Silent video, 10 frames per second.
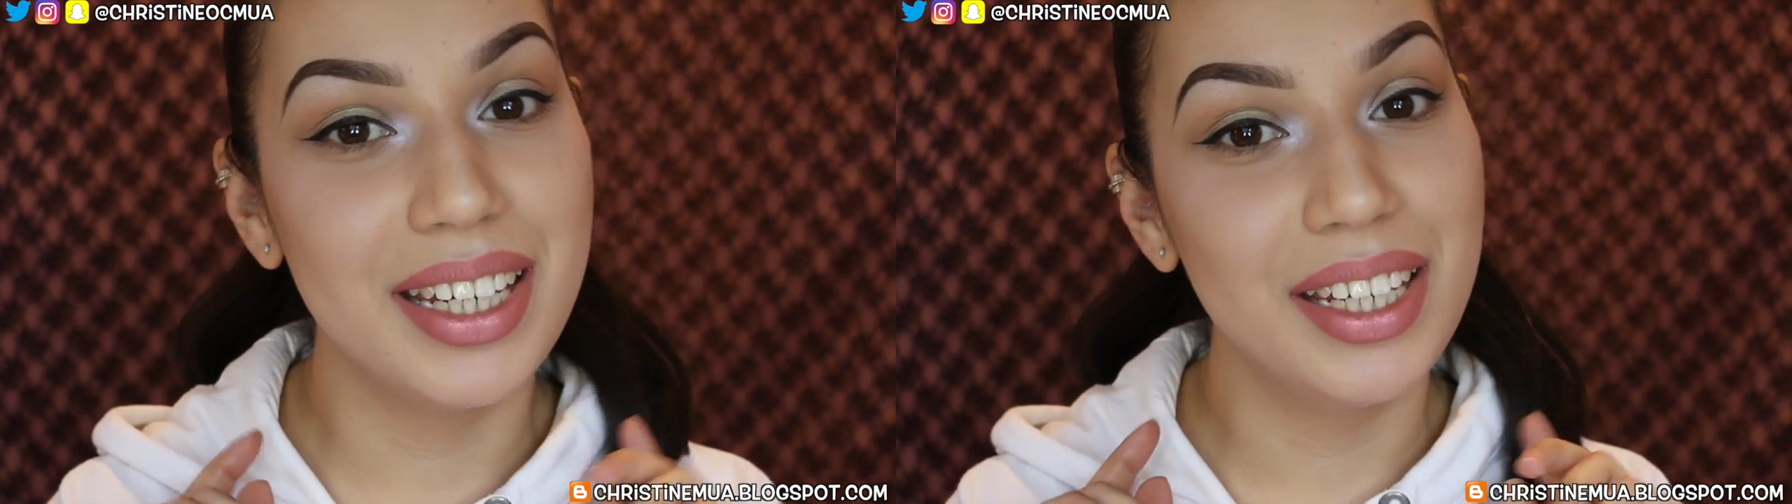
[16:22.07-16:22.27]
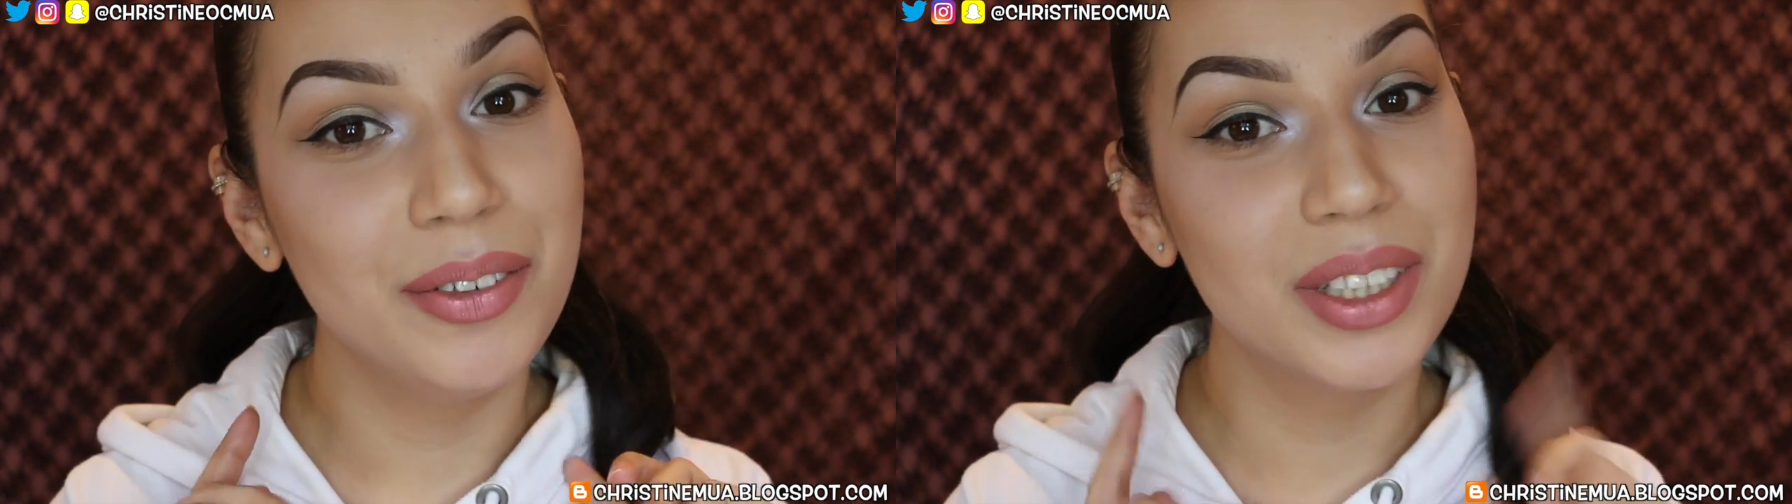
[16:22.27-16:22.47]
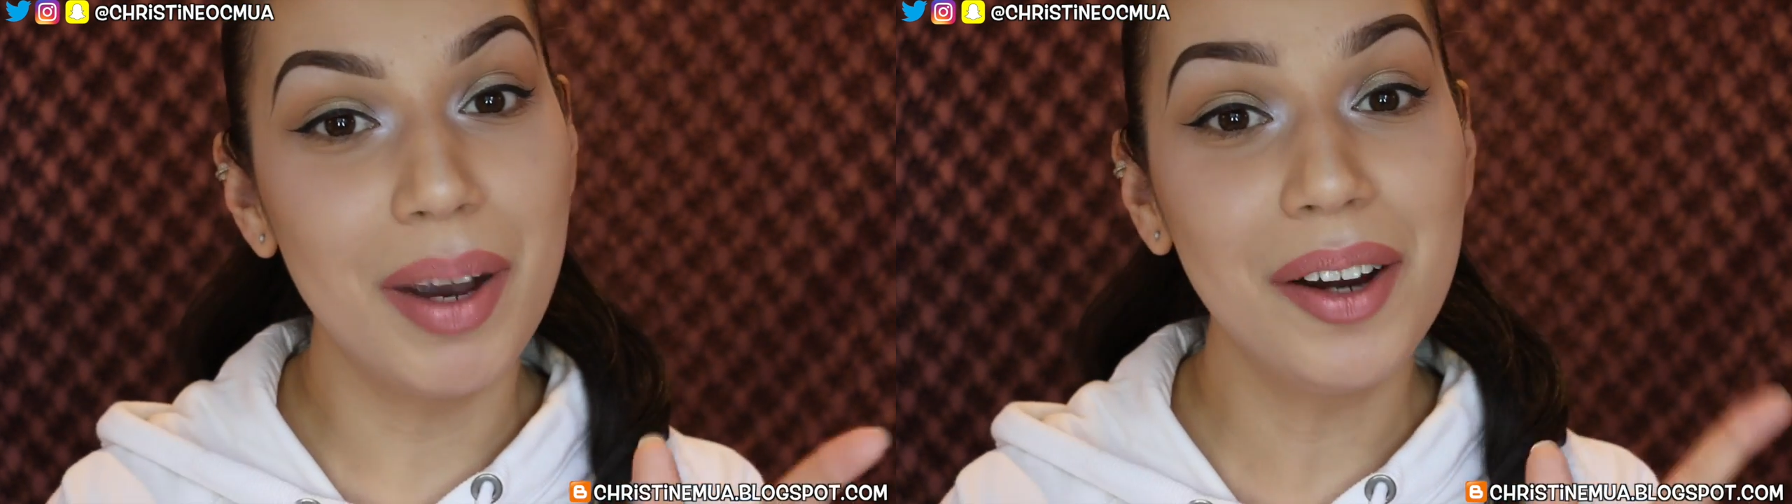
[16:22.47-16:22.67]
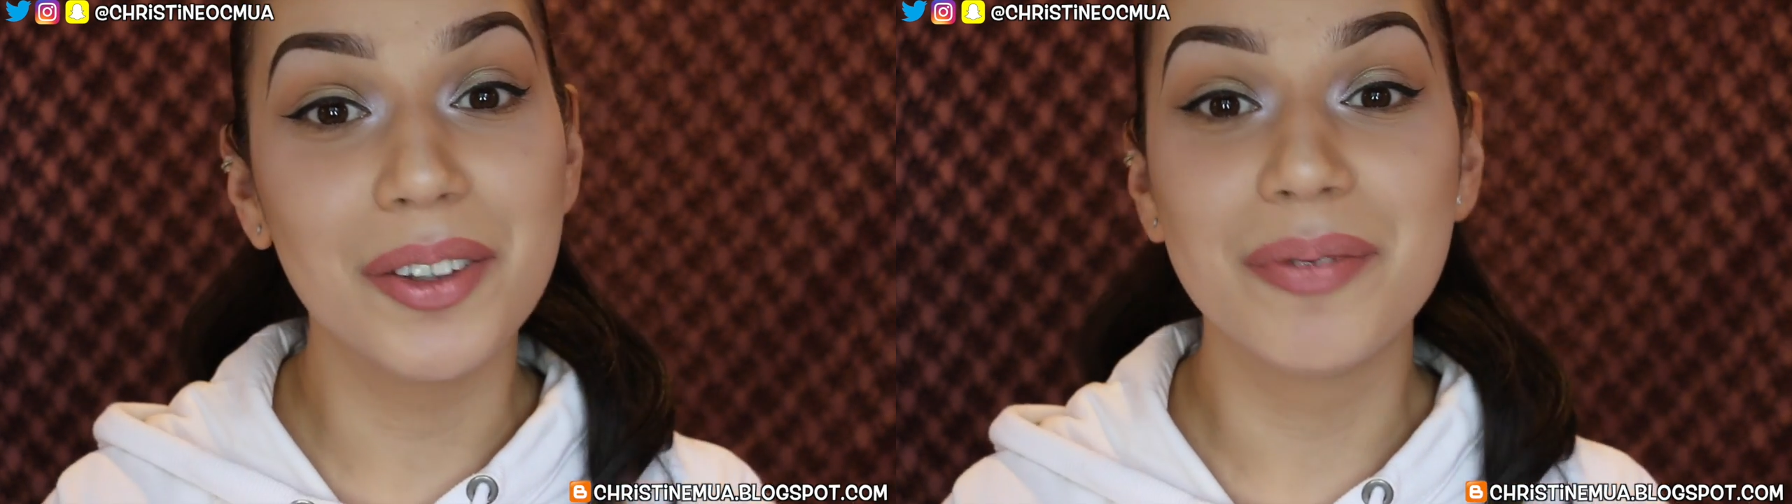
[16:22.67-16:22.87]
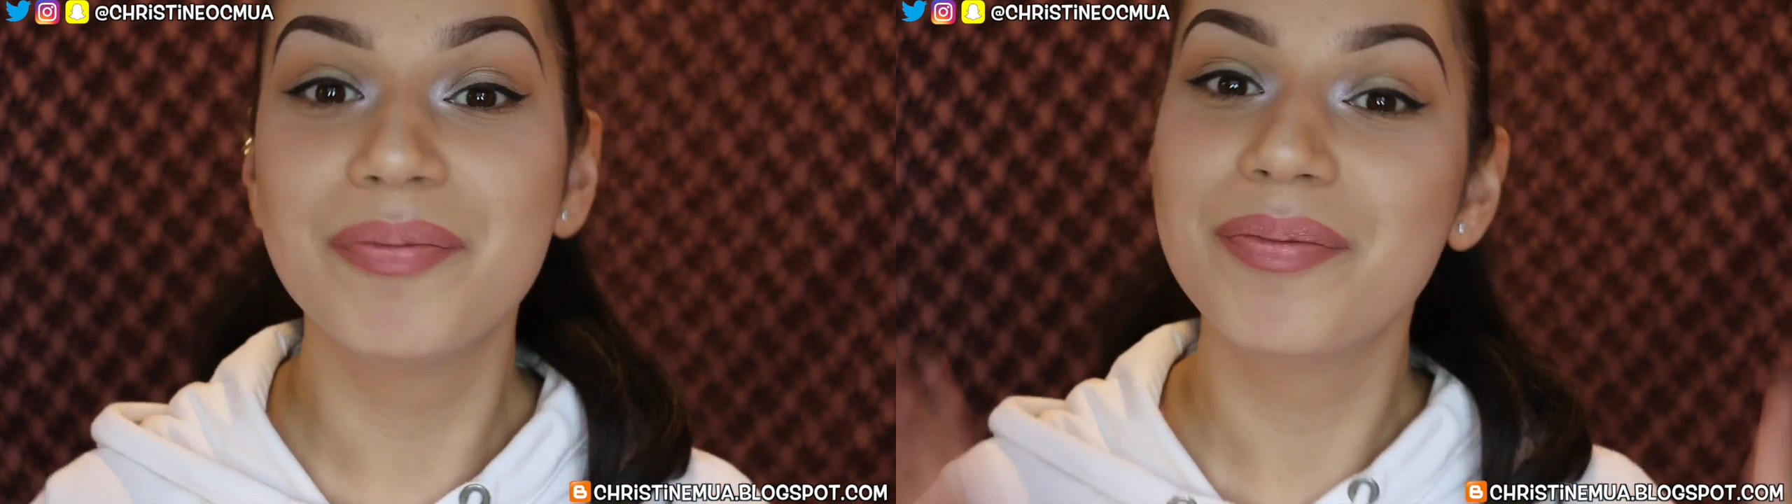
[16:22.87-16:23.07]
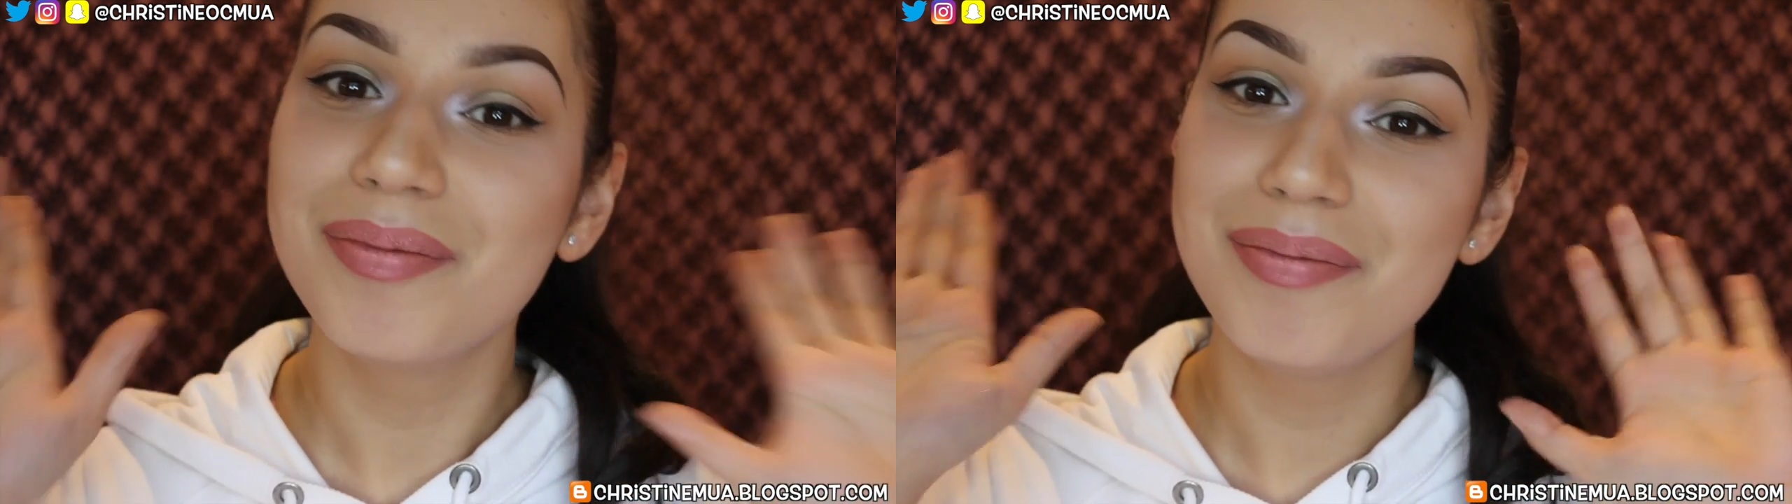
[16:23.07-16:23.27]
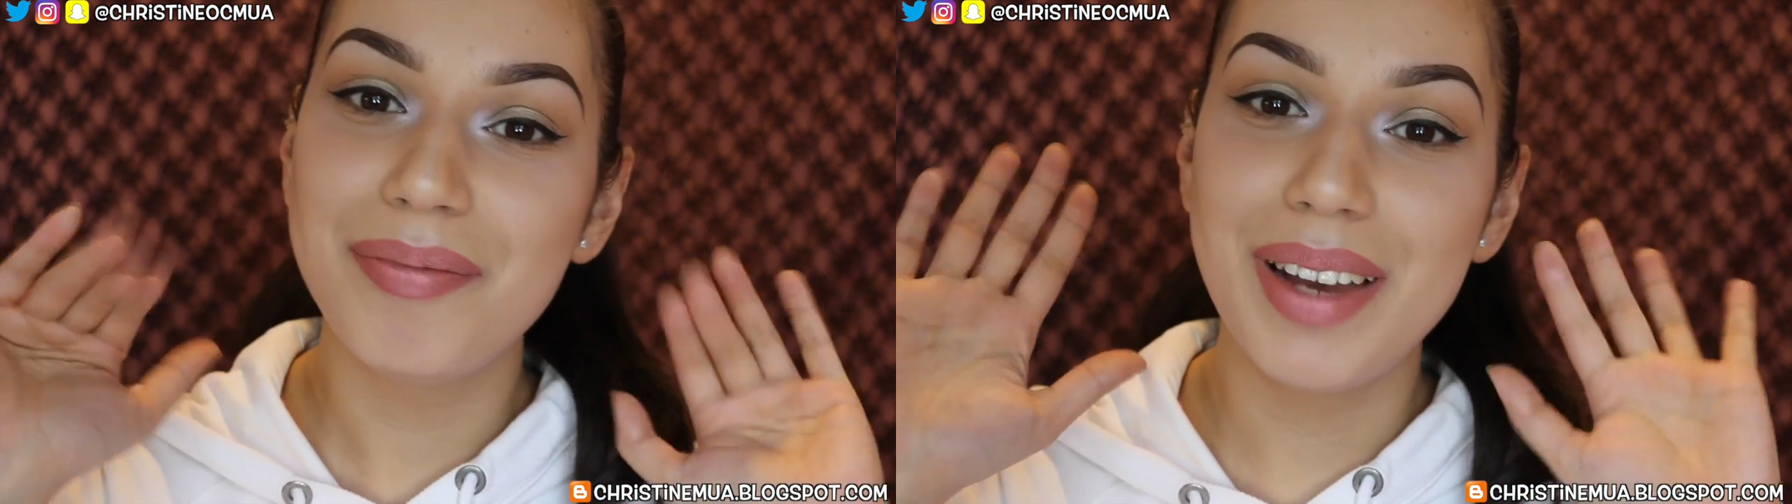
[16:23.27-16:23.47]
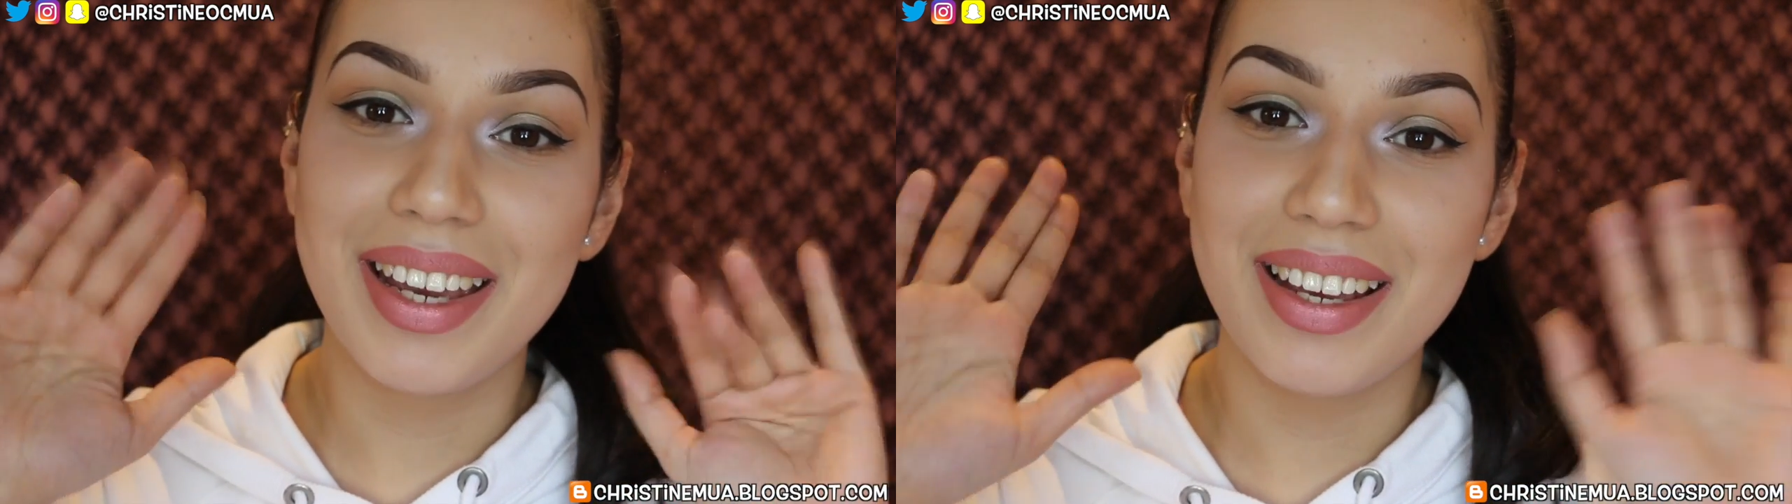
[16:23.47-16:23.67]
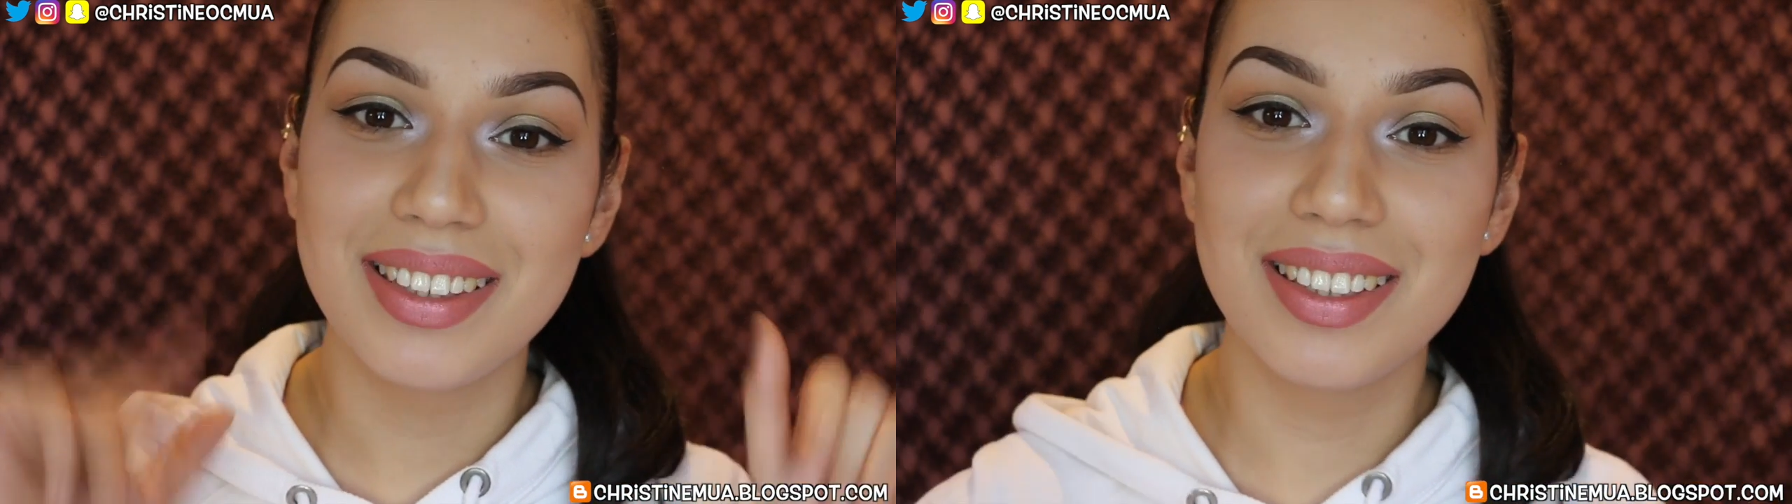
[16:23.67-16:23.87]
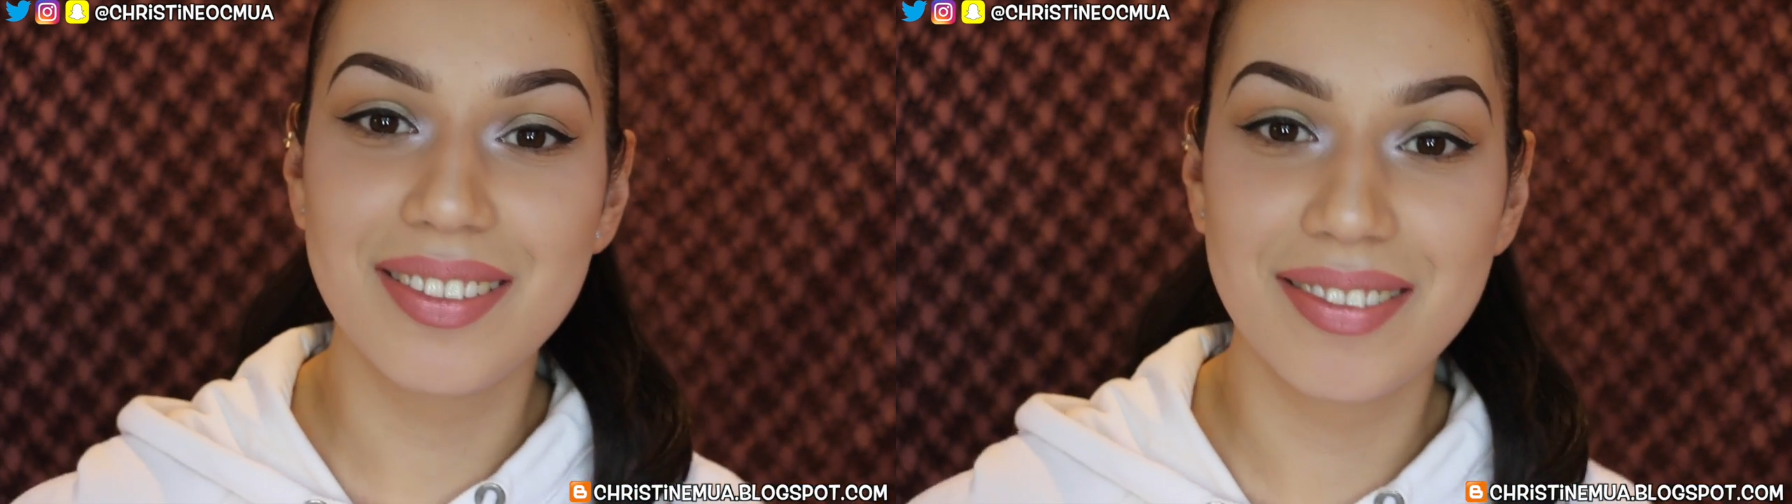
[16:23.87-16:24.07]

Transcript: you tomorrow. Bye, guys.